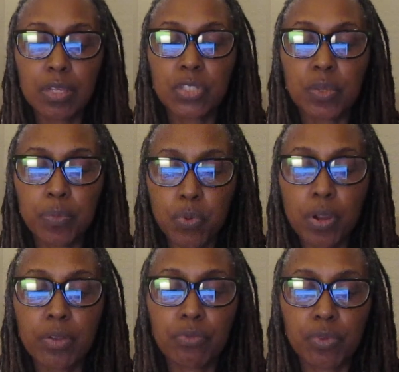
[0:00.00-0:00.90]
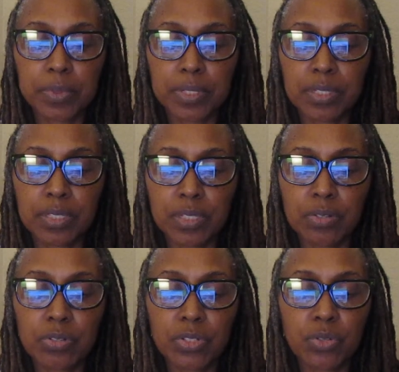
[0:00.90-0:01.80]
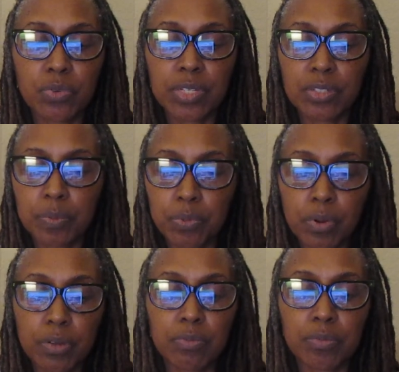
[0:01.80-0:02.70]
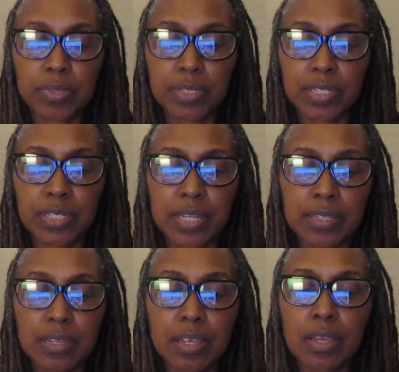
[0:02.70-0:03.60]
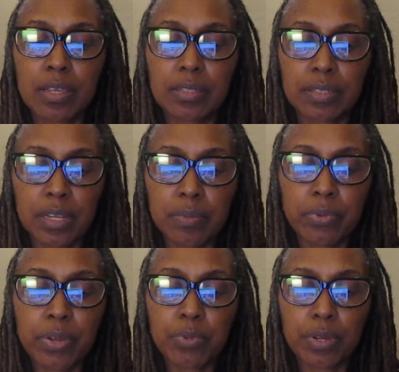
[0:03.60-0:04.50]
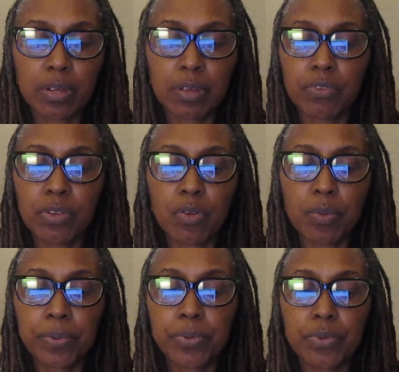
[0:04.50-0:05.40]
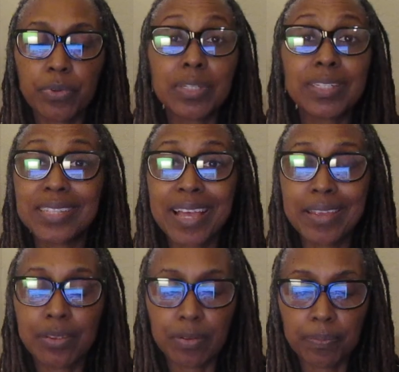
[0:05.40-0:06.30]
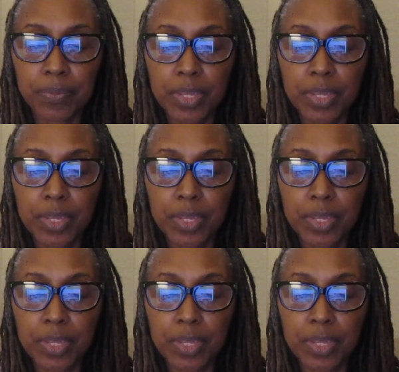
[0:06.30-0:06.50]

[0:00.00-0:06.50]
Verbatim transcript: Support groups, consider joining support groups such as Celebrate Recovery or Pure Desire,